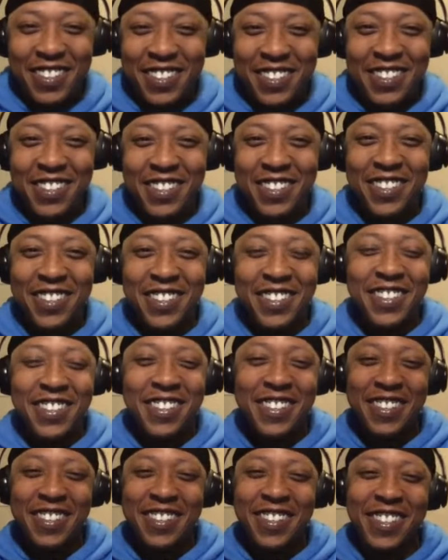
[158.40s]

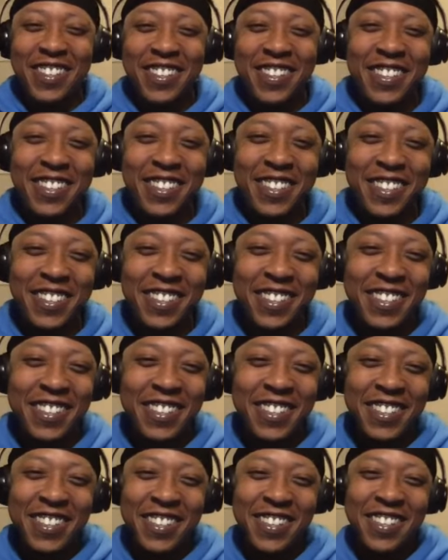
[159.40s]

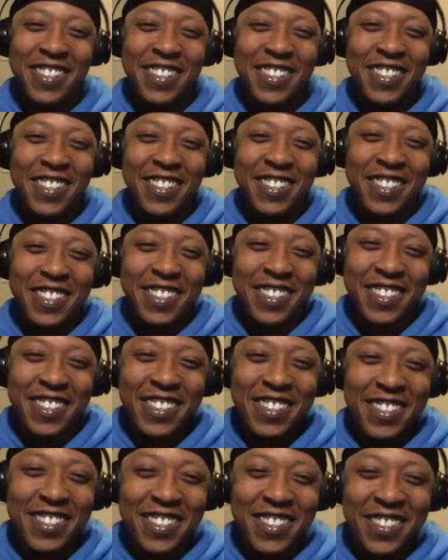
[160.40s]

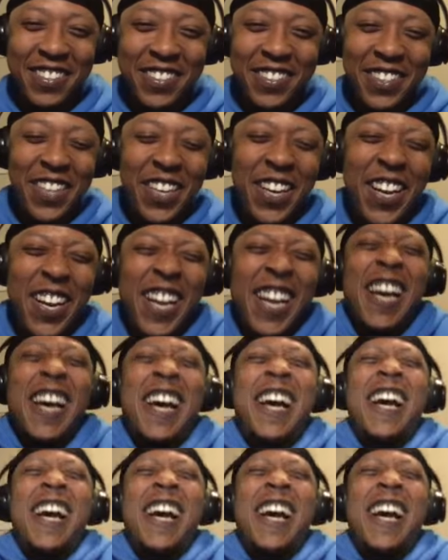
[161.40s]
No words are spoken by the person on screen.